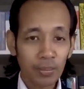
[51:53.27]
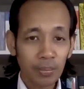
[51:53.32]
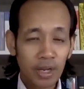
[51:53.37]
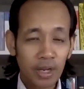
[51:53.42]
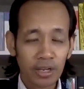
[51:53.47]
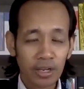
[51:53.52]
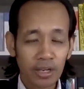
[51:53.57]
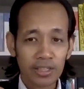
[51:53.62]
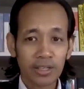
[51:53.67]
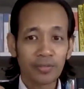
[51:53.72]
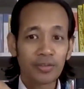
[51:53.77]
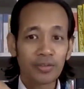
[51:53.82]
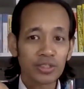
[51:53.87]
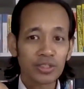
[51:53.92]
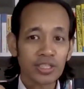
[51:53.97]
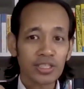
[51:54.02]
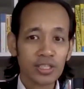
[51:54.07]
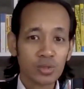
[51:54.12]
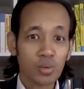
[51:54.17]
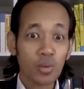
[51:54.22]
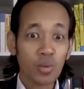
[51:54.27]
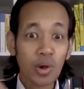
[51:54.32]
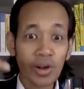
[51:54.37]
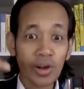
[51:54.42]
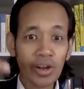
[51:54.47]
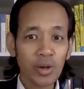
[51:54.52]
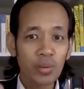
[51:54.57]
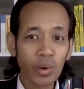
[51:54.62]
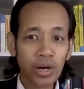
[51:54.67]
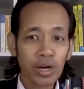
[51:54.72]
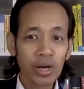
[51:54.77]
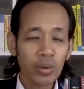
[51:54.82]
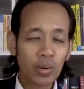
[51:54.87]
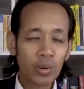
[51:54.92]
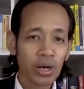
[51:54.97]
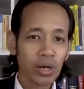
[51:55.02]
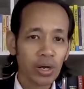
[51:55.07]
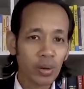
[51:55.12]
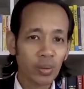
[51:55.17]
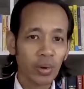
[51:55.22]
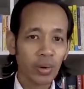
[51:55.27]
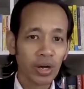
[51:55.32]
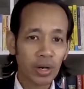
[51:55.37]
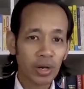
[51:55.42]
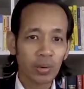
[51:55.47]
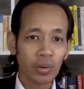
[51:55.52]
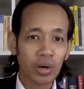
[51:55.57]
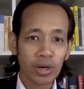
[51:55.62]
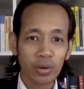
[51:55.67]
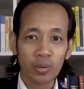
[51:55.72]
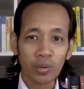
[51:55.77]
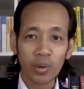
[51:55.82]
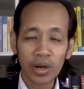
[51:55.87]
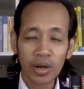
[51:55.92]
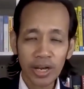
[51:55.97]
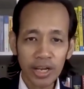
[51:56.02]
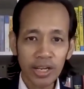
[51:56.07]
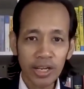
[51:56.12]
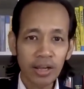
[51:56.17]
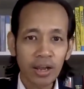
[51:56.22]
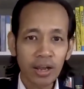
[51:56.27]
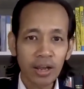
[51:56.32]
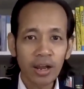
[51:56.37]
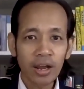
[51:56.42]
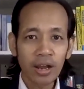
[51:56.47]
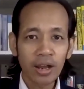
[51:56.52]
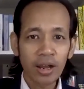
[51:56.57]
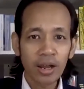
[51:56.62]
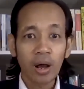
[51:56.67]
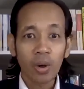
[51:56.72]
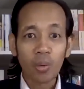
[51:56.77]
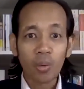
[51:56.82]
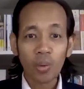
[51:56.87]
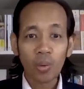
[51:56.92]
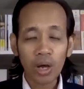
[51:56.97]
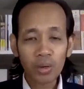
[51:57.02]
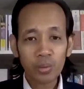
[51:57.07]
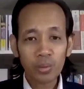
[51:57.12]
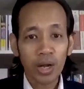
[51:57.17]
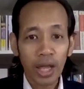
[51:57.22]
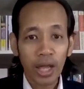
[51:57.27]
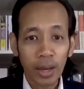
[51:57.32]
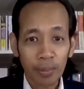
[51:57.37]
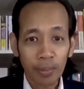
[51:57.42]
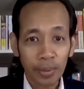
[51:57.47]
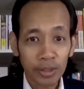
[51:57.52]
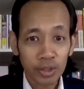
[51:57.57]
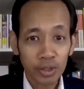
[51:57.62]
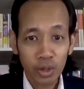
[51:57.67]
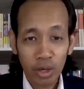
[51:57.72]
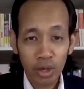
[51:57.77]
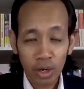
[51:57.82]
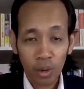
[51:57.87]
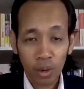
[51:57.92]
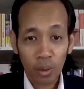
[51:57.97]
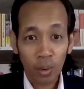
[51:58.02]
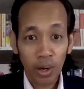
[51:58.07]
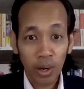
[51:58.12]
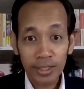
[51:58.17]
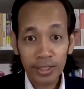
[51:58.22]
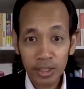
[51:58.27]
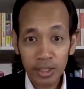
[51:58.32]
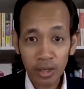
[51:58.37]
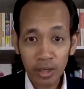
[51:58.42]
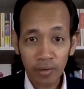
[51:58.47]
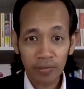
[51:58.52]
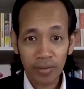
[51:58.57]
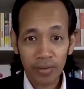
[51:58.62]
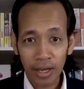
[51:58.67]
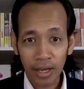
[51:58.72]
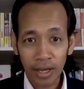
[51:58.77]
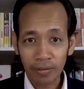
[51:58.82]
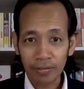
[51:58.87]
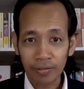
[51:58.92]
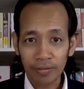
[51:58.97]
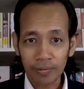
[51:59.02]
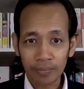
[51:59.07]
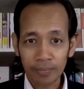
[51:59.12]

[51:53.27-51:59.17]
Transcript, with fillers: Because if you just worry, worry, worry, worry, worry, worry, what will happen to your quality of life?